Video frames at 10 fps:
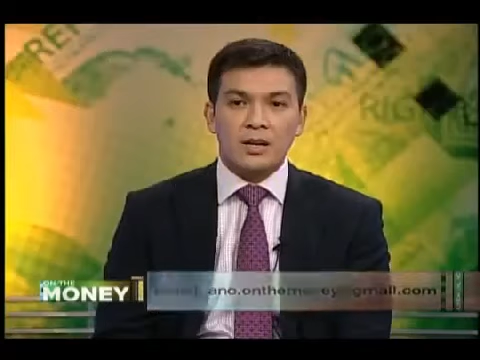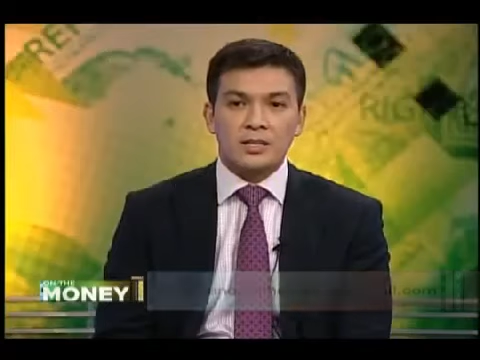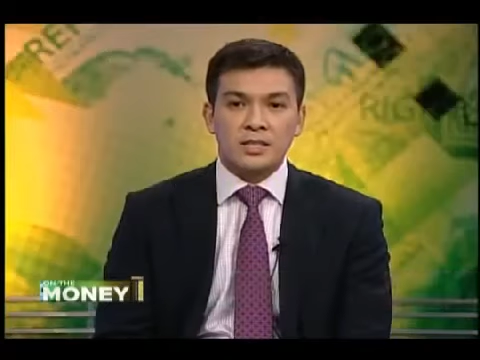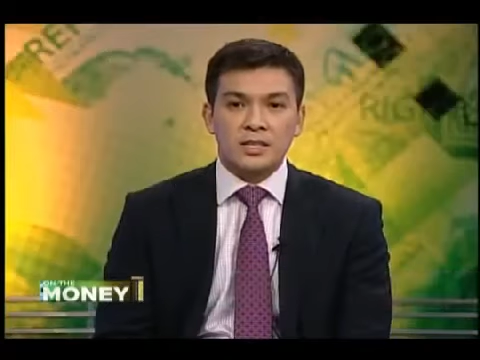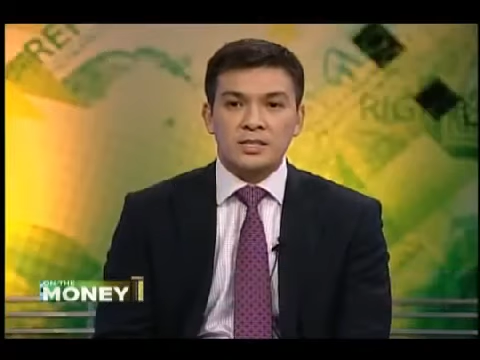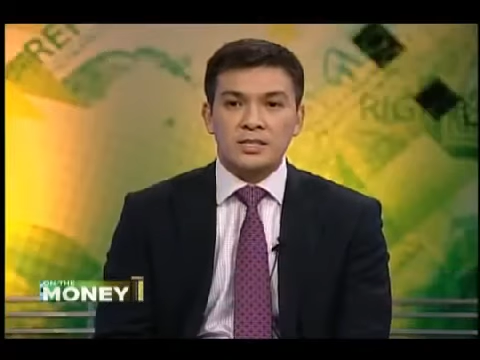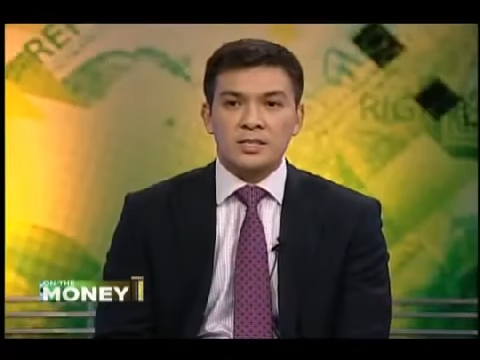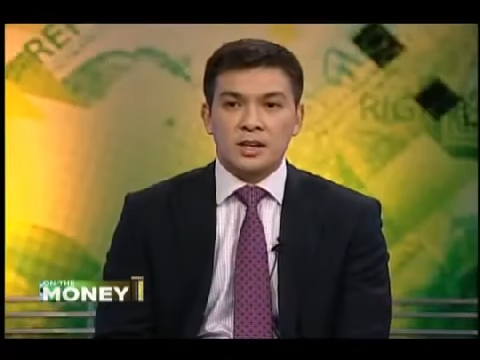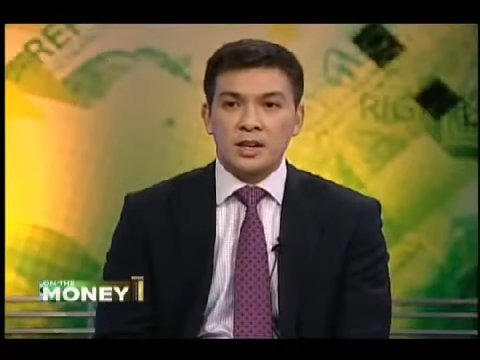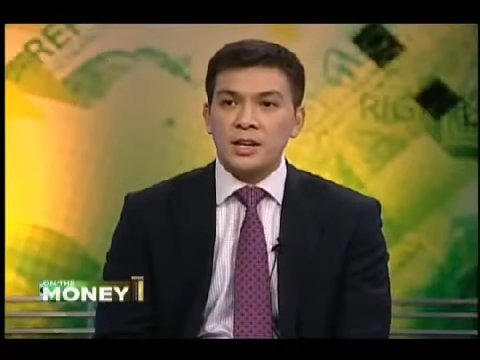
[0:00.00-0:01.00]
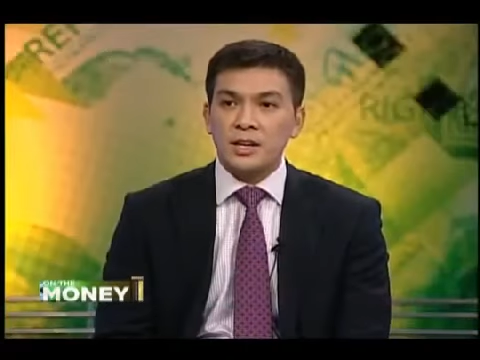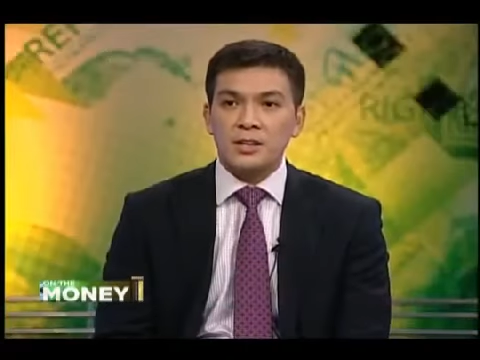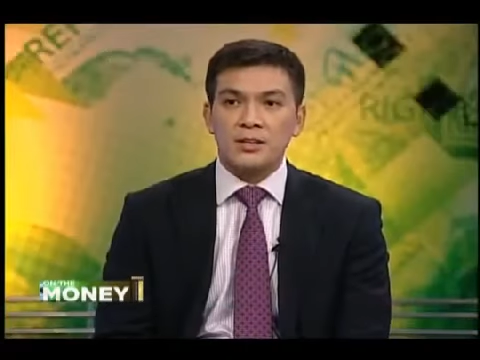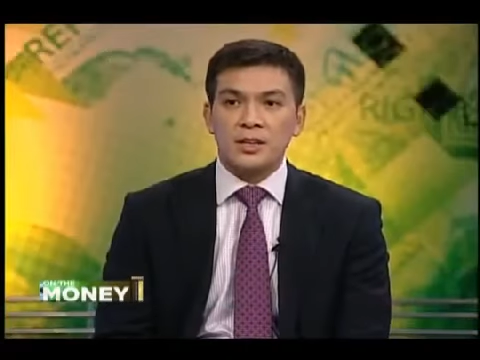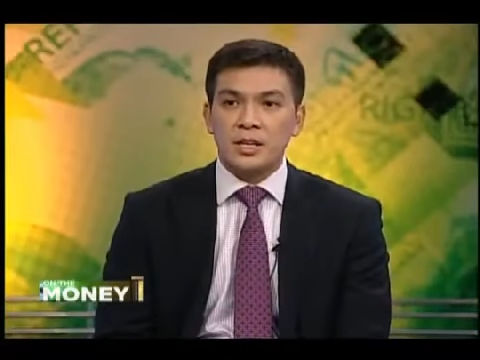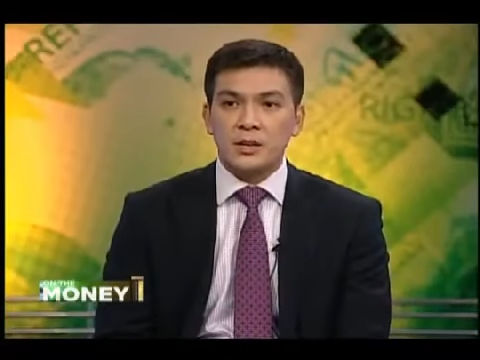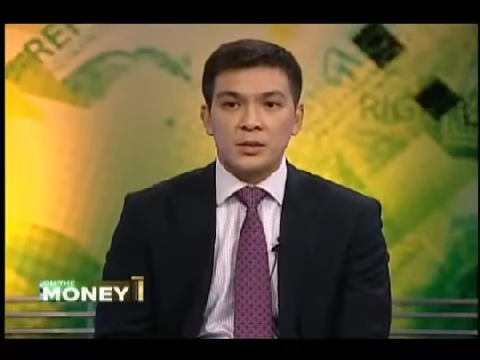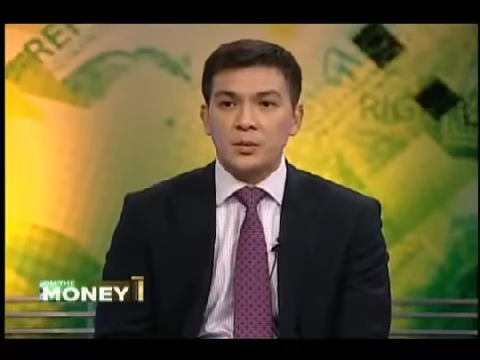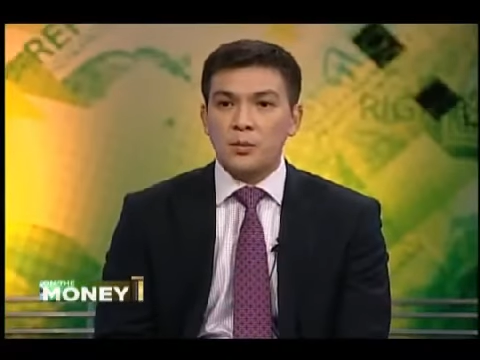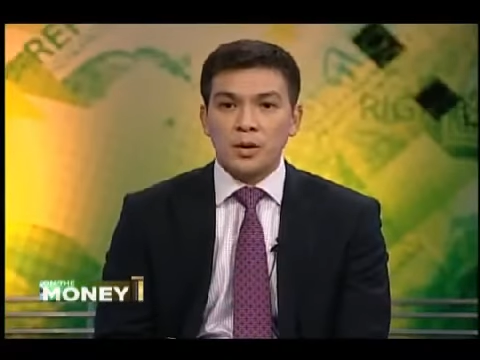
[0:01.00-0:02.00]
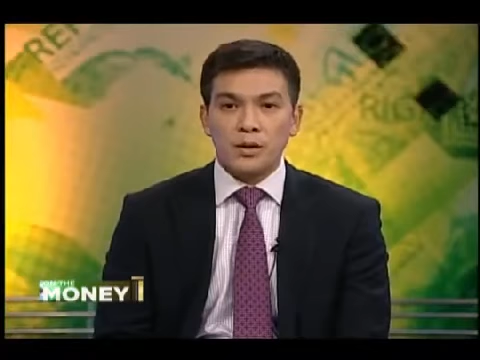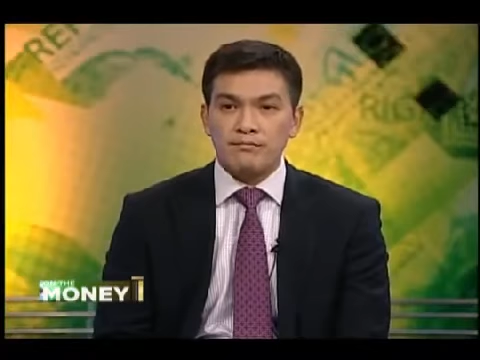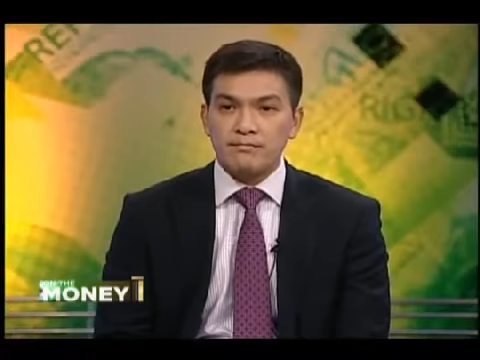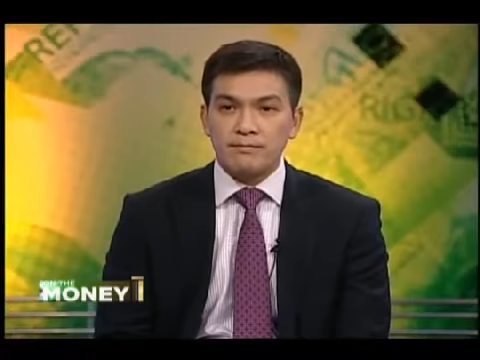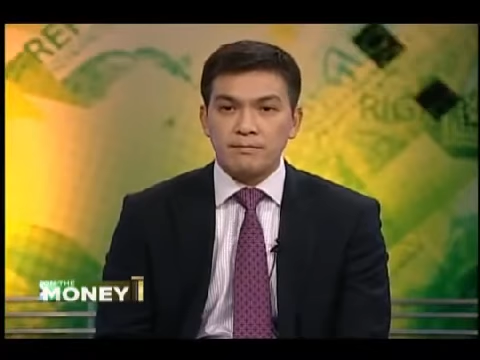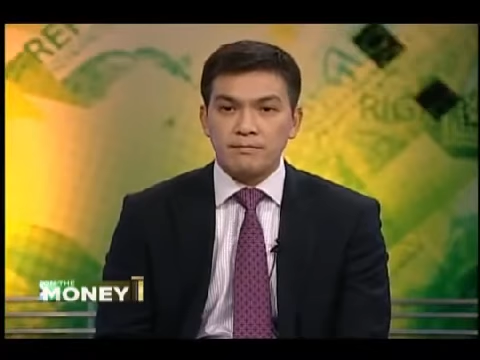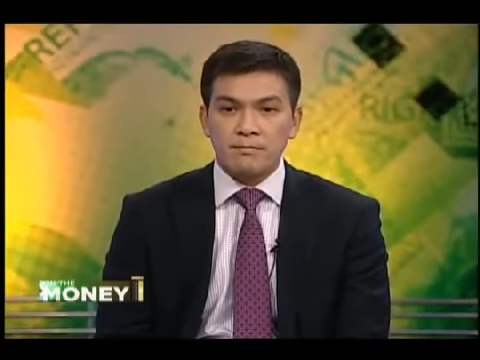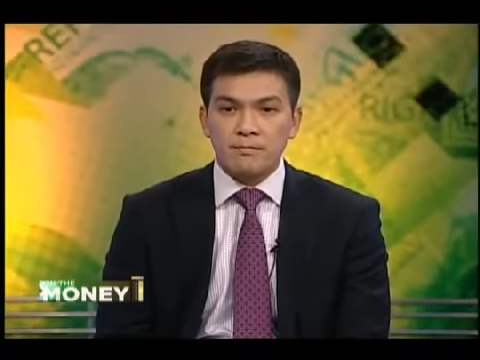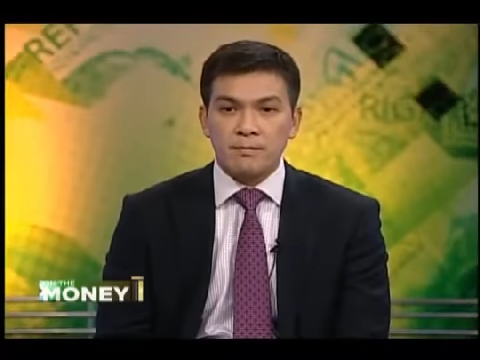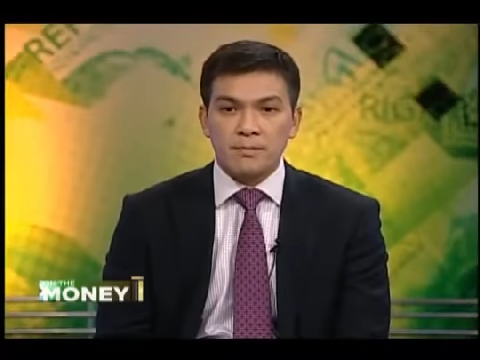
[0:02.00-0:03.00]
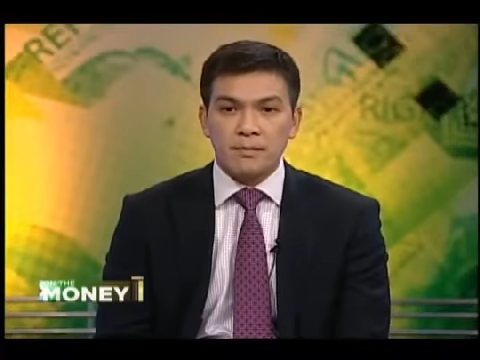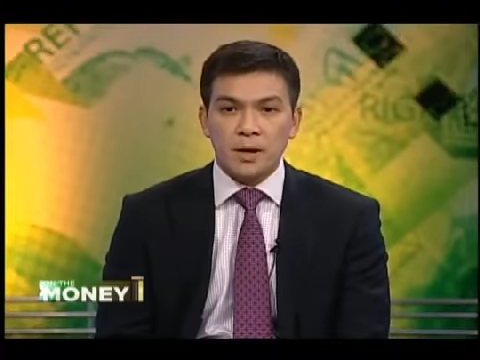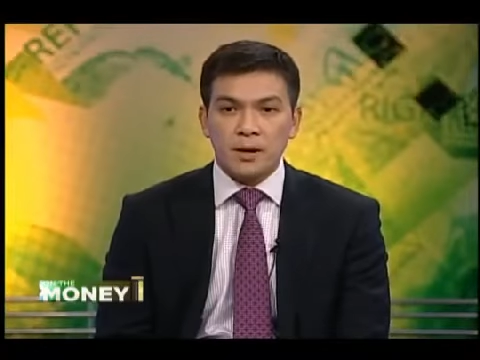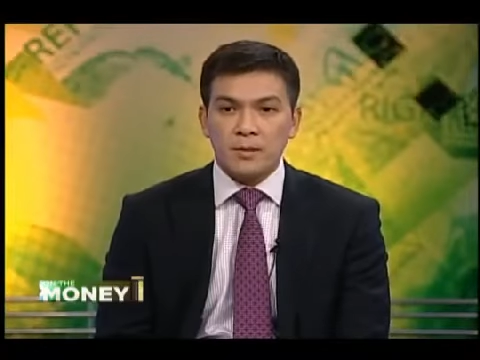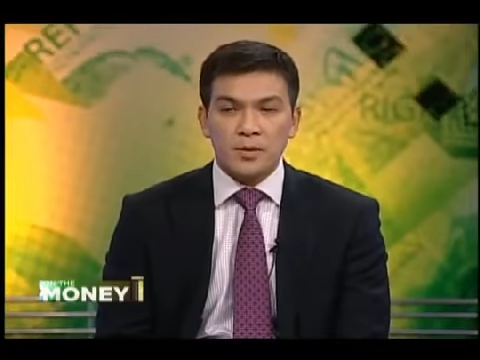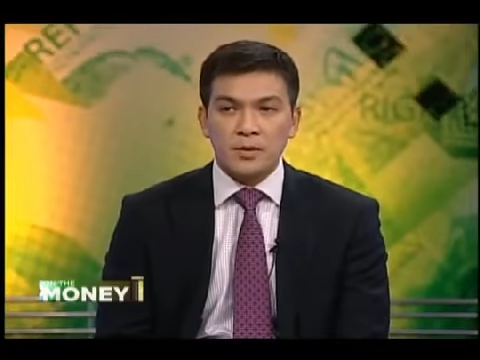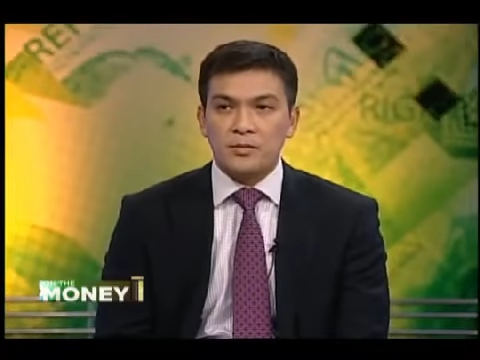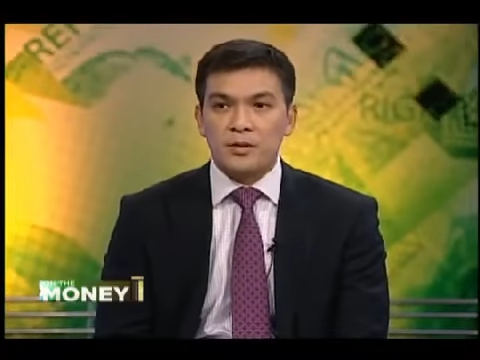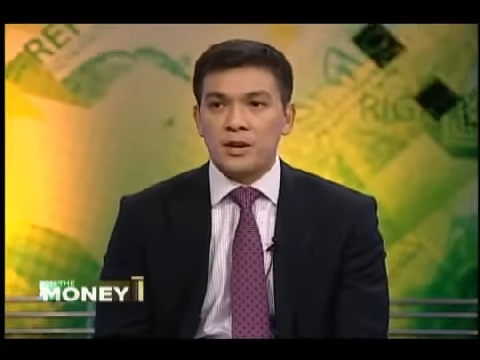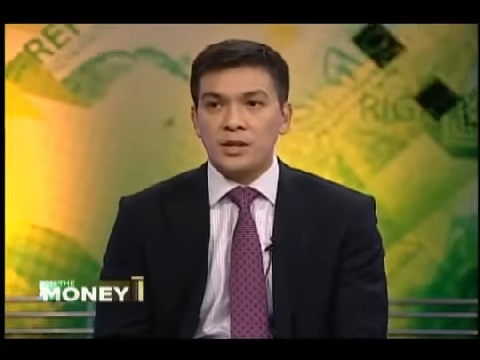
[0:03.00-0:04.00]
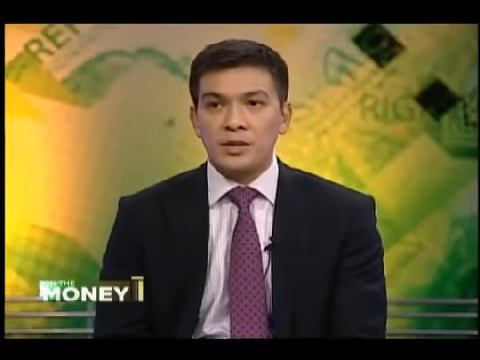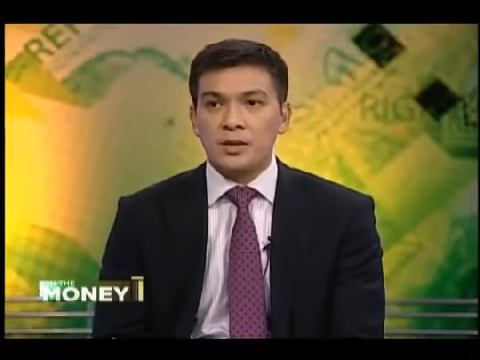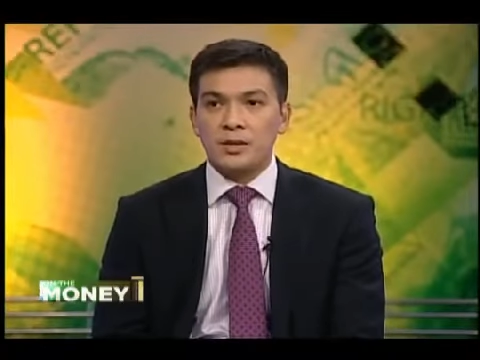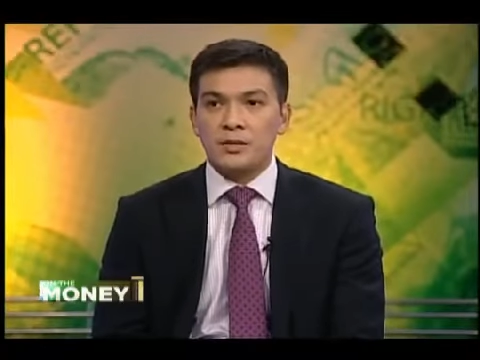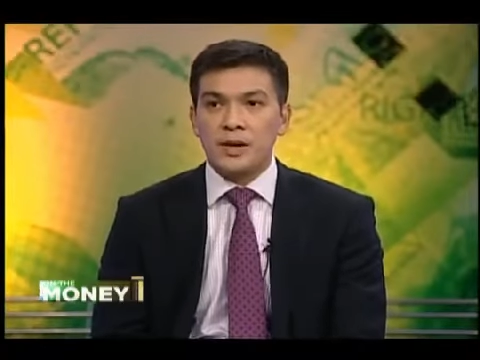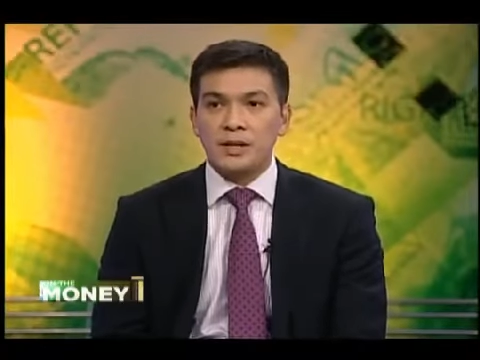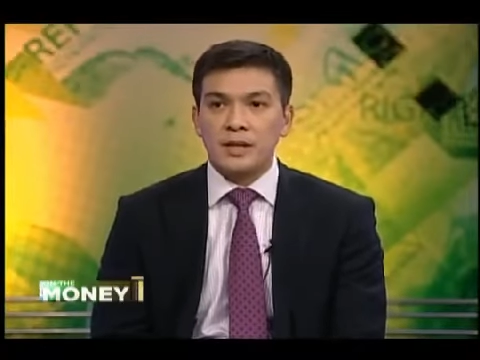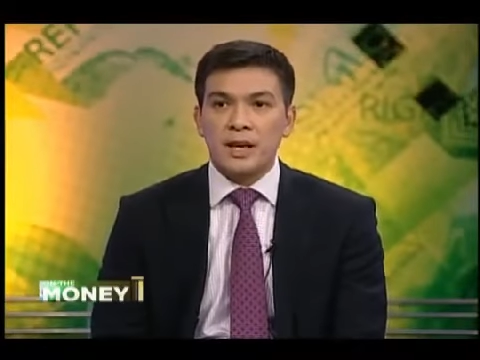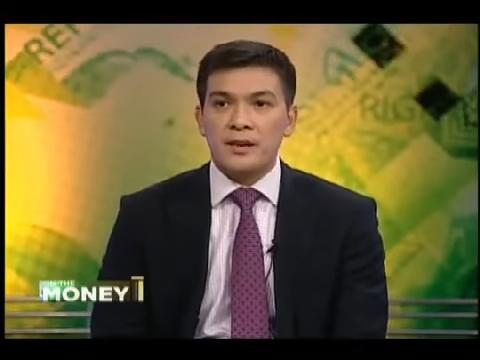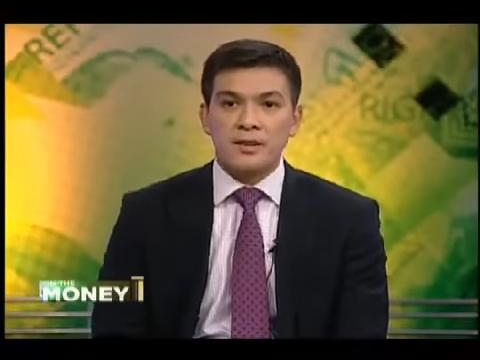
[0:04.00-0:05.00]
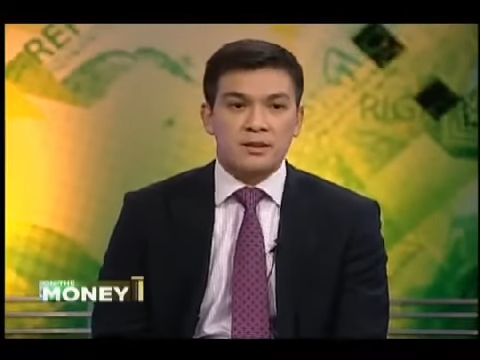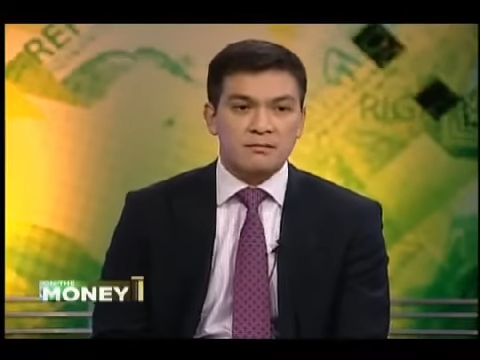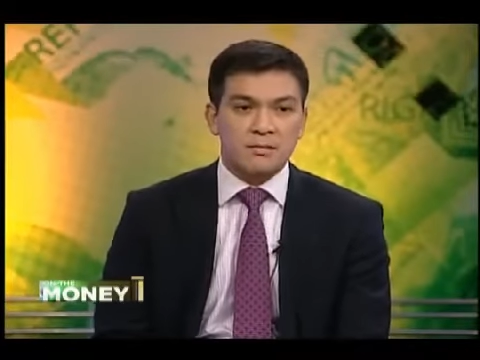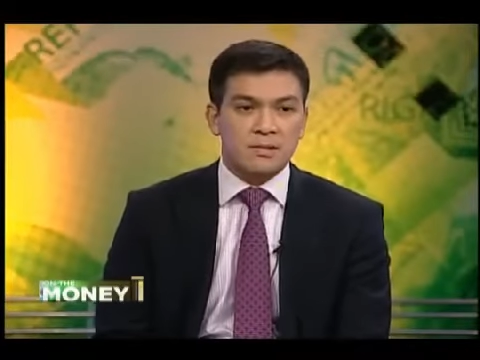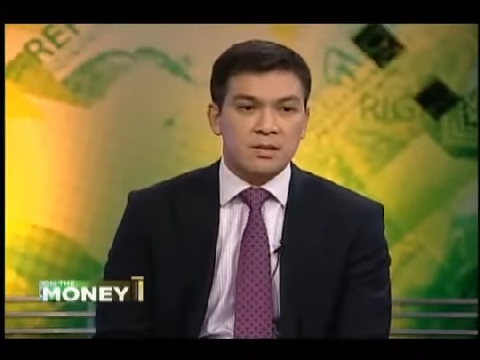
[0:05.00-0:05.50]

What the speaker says: she started already with a mutual fund or a UITF and